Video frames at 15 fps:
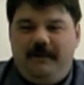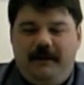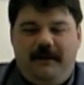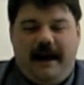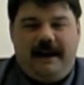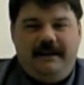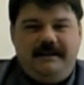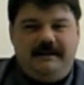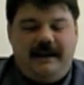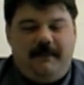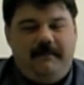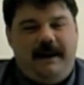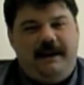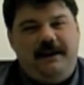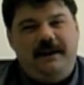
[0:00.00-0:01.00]
wait, how do you say,
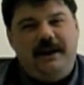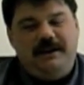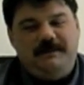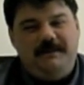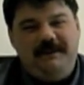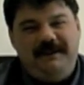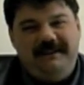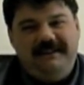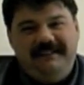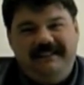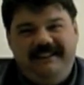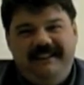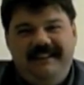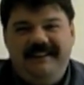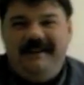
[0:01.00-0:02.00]
man and husband?
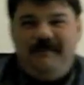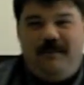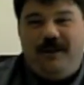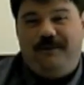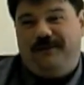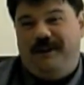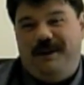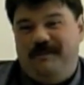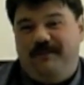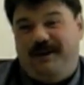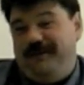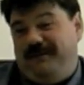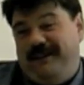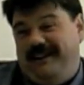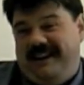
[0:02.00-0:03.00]
Boyfriend and
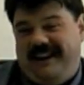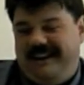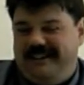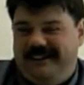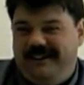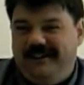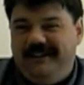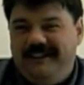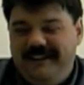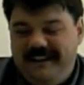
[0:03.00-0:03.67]
boyfriend? I don't know.